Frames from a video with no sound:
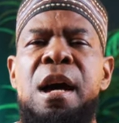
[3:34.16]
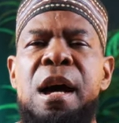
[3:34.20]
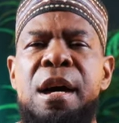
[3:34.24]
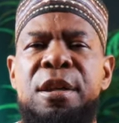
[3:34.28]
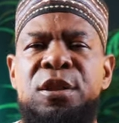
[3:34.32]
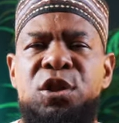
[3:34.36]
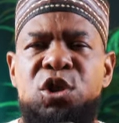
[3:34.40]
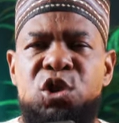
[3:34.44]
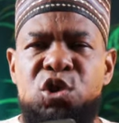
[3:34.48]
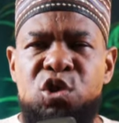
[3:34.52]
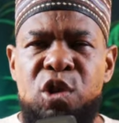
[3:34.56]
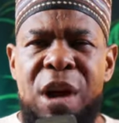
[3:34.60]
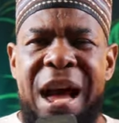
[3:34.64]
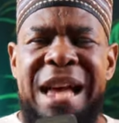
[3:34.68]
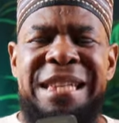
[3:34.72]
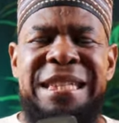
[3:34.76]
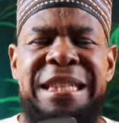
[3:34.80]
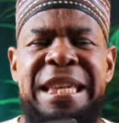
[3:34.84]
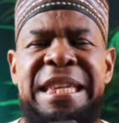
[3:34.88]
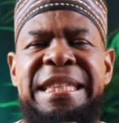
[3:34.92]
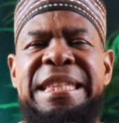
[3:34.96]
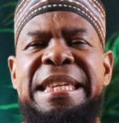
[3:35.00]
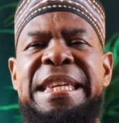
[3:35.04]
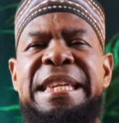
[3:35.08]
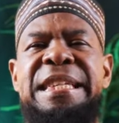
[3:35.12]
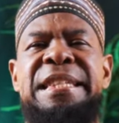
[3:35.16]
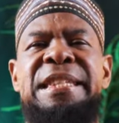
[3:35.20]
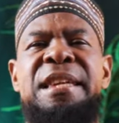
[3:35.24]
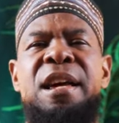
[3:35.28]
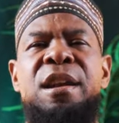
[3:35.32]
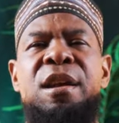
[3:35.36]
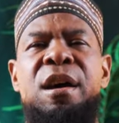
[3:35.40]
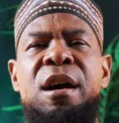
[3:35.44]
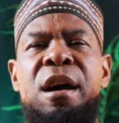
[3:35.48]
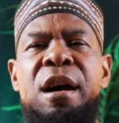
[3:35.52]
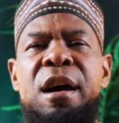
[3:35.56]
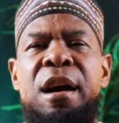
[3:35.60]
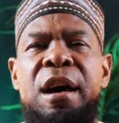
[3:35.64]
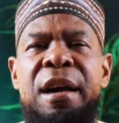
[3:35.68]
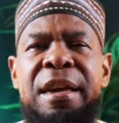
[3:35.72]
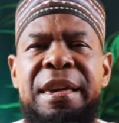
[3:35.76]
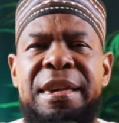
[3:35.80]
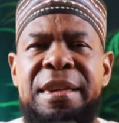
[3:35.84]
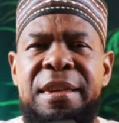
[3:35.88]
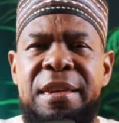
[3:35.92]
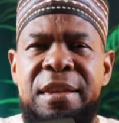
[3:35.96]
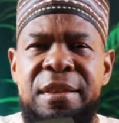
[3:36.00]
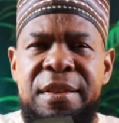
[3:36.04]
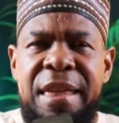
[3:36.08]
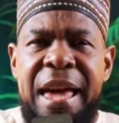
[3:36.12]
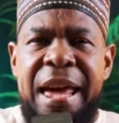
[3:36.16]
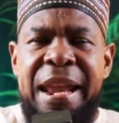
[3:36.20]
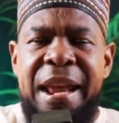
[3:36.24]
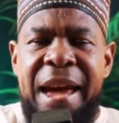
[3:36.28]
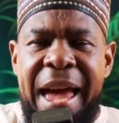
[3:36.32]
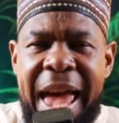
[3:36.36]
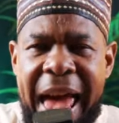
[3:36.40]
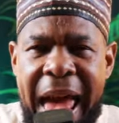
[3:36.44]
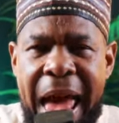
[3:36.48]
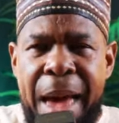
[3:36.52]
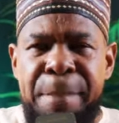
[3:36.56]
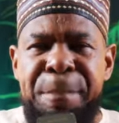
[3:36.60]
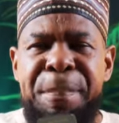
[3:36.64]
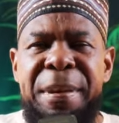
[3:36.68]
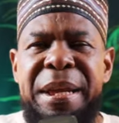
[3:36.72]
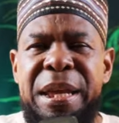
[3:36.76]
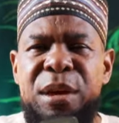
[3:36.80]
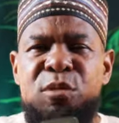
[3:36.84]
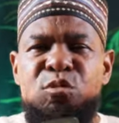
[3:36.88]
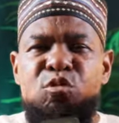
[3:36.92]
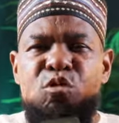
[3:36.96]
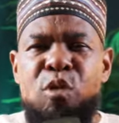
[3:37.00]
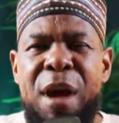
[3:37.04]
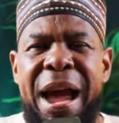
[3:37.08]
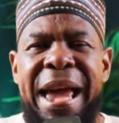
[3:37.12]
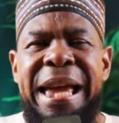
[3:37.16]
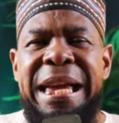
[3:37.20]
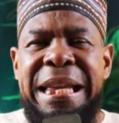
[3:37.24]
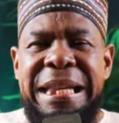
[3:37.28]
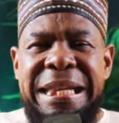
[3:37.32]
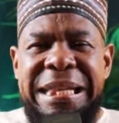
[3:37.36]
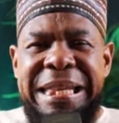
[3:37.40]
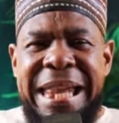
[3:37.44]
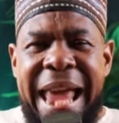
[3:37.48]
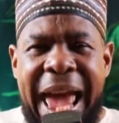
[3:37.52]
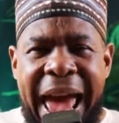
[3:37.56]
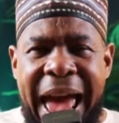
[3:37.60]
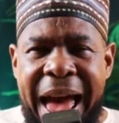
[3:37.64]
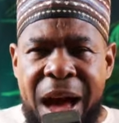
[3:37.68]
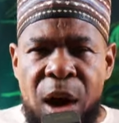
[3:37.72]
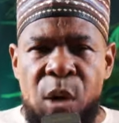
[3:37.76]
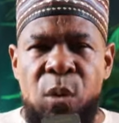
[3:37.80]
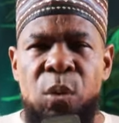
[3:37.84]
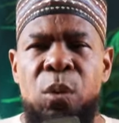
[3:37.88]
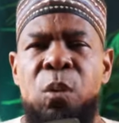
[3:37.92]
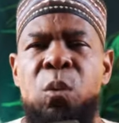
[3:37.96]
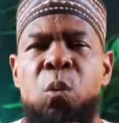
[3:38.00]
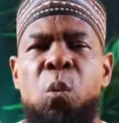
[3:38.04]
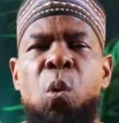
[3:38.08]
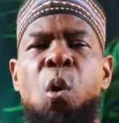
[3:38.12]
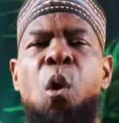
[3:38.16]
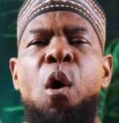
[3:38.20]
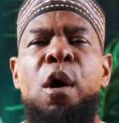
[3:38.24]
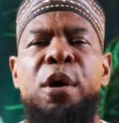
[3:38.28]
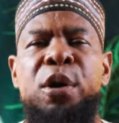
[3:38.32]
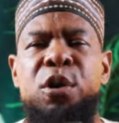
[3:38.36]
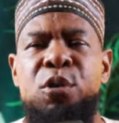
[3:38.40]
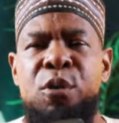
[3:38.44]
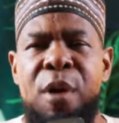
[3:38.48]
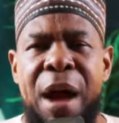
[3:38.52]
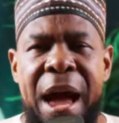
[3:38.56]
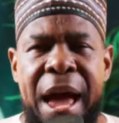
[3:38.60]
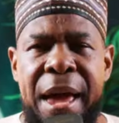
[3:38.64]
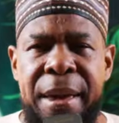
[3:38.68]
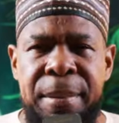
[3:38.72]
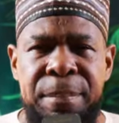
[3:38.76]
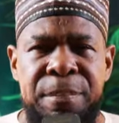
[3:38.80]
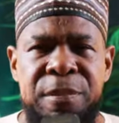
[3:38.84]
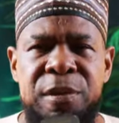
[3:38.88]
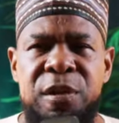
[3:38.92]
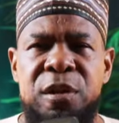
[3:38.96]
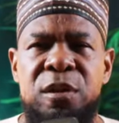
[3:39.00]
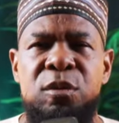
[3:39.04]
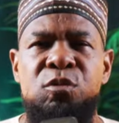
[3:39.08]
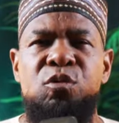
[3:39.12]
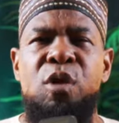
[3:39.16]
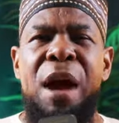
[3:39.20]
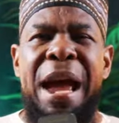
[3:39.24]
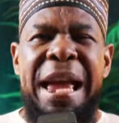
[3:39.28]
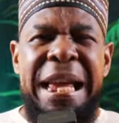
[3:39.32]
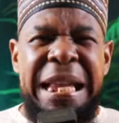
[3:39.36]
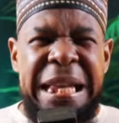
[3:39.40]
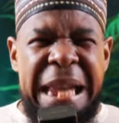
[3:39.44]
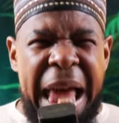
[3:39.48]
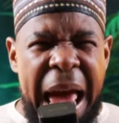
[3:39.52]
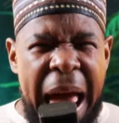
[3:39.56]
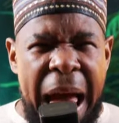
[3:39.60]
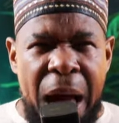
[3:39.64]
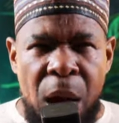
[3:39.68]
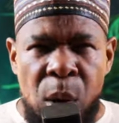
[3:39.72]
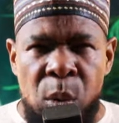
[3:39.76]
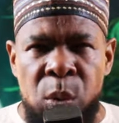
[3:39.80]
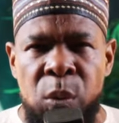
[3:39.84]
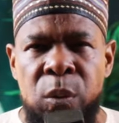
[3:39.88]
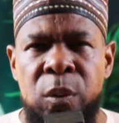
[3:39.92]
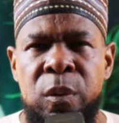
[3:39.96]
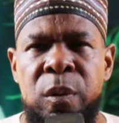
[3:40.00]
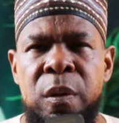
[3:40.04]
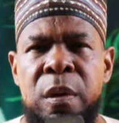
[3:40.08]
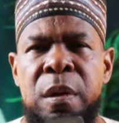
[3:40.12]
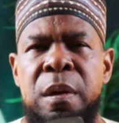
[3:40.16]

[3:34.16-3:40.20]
atrocities that are happening right now, war crimes right now,